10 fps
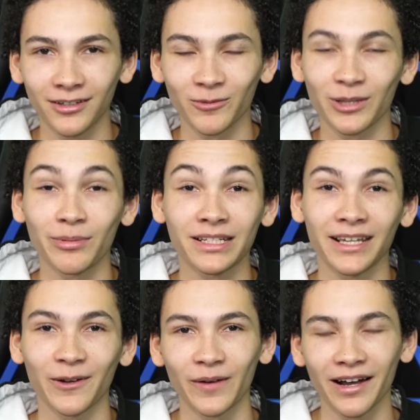on with the
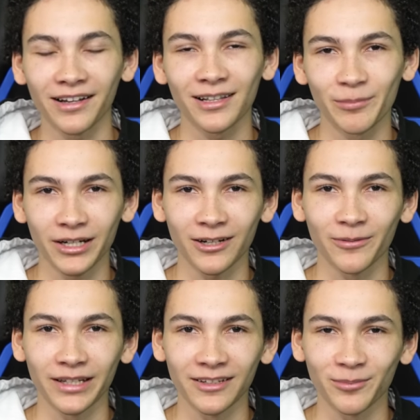potato out of the
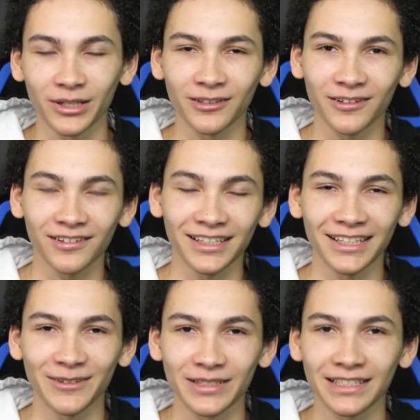microwave, but it looked
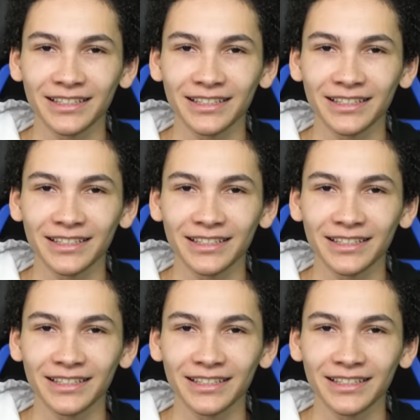like he